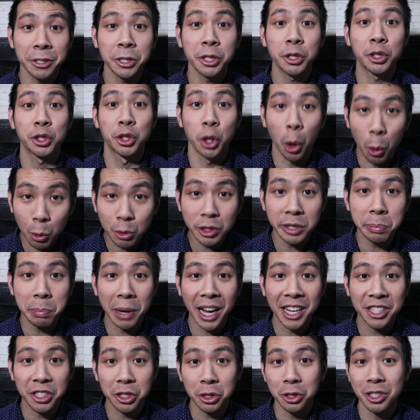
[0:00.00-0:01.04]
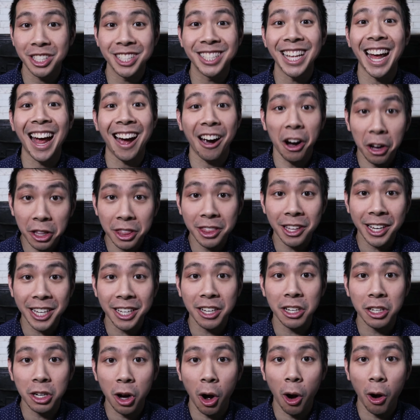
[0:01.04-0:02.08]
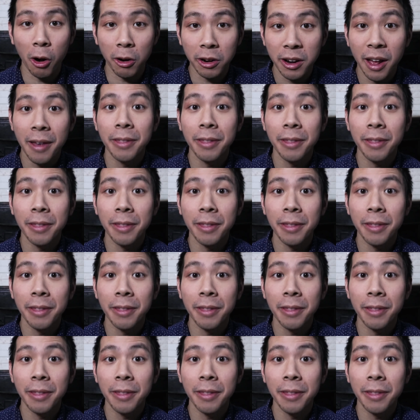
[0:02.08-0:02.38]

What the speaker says: so special is that unlike a car,